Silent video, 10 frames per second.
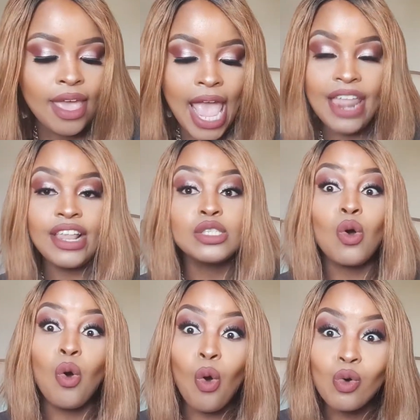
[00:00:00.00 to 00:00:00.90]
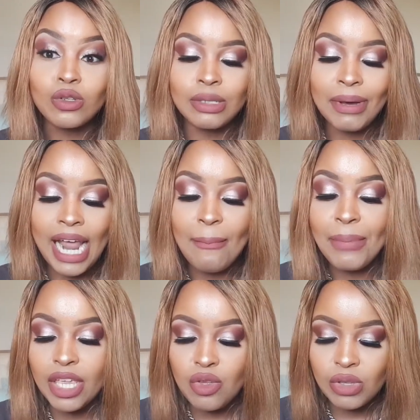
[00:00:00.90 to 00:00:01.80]
And it's old, but I've
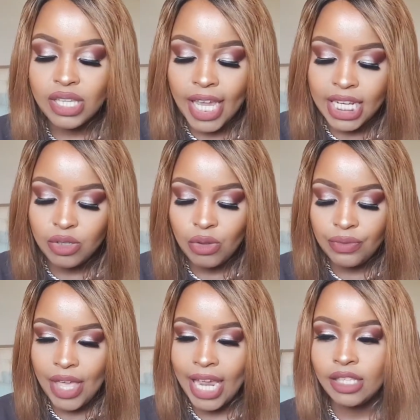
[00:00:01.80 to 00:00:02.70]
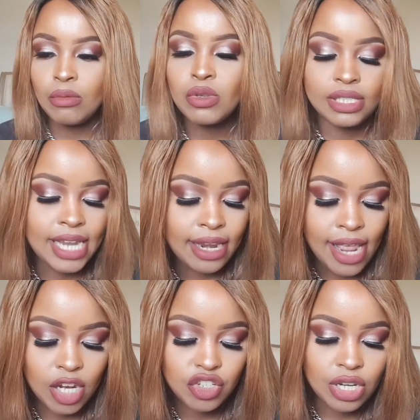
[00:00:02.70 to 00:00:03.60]
been using it, so, and it's almost done
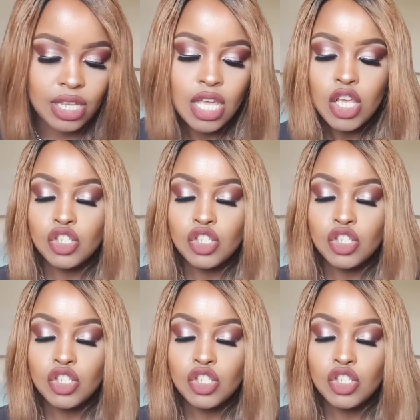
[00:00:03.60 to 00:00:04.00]
actually.